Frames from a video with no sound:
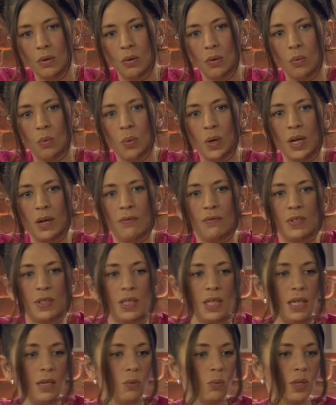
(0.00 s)
we've
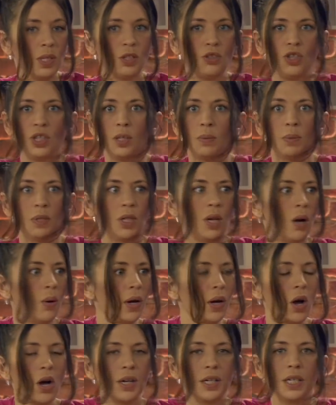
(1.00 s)
seen what's just been
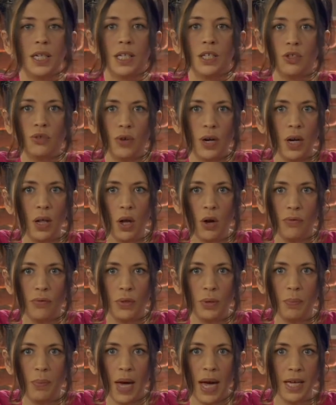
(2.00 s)
going on in Israel over
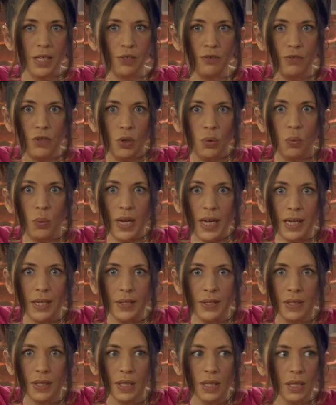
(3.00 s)
the past few
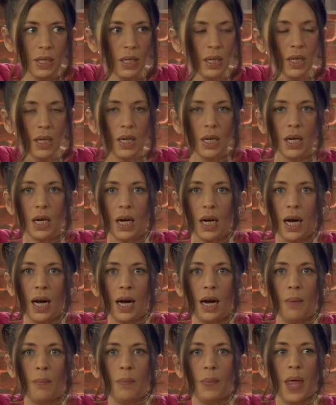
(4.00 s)
weeks,
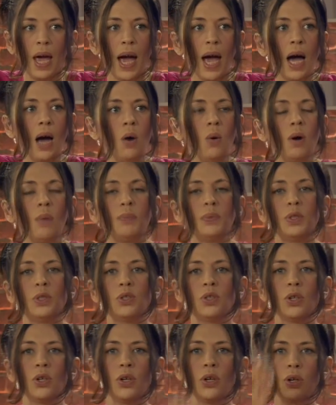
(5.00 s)
how
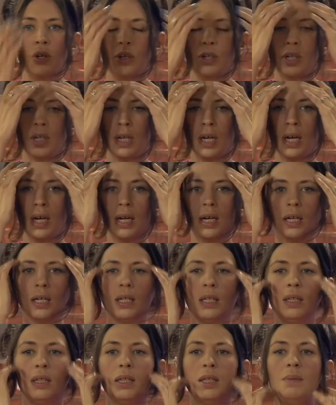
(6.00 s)
absurd
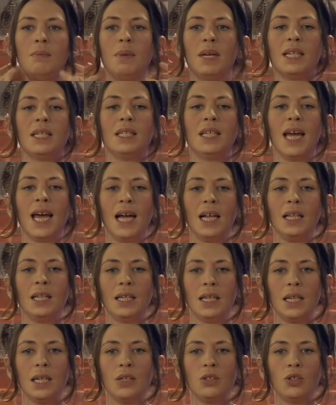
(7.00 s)
the
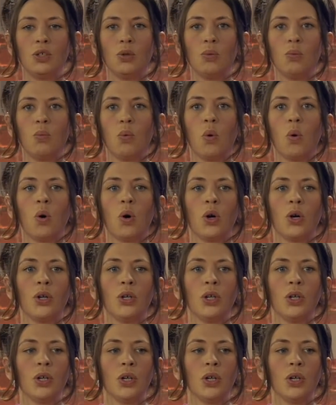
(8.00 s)
mentality toward